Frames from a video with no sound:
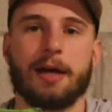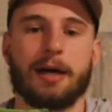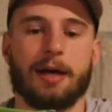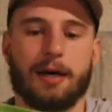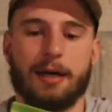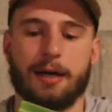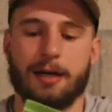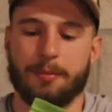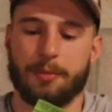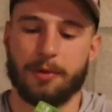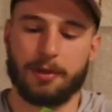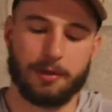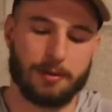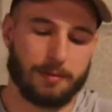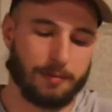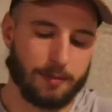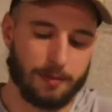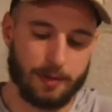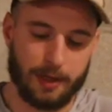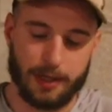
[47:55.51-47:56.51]
but
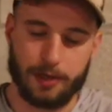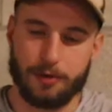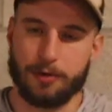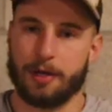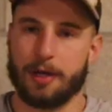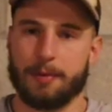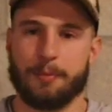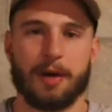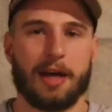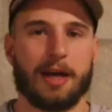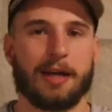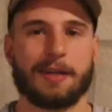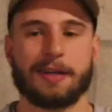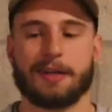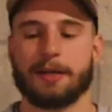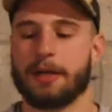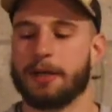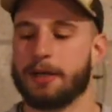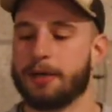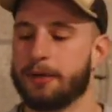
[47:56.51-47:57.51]
like you can get
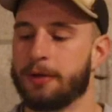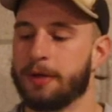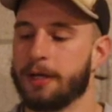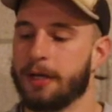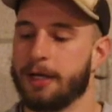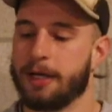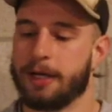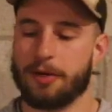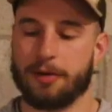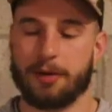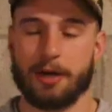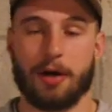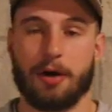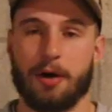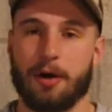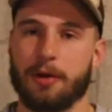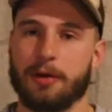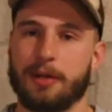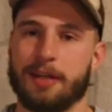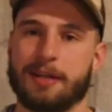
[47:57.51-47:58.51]
pesto, you can get
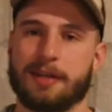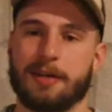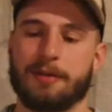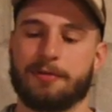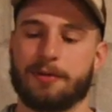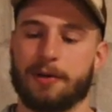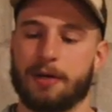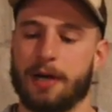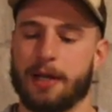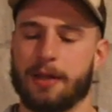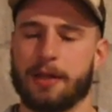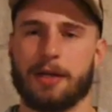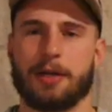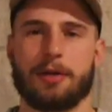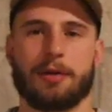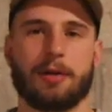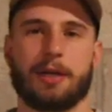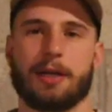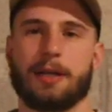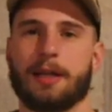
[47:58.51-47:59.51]
all these different. I think
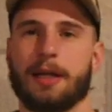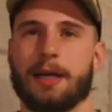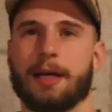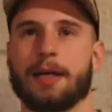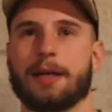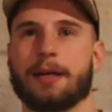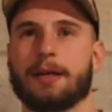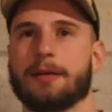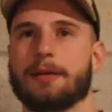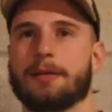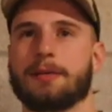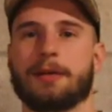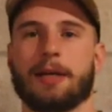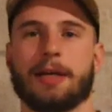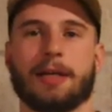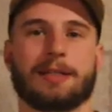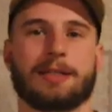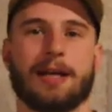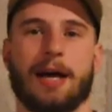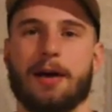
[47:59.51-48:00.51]
you can get like
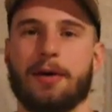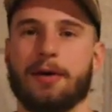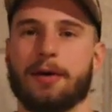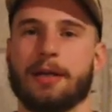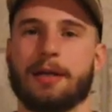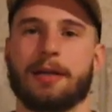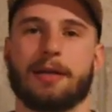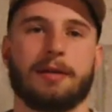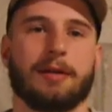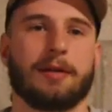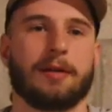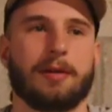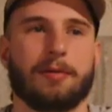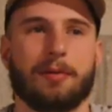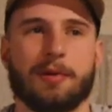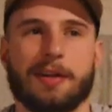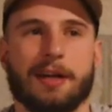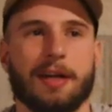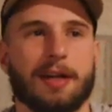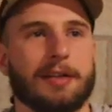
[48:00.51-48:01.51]
Italian. There
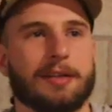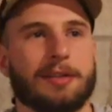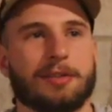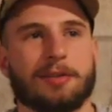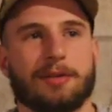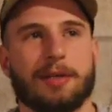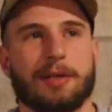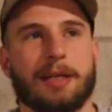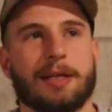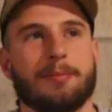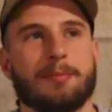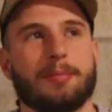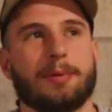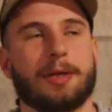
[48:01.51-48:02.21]
was like shrimp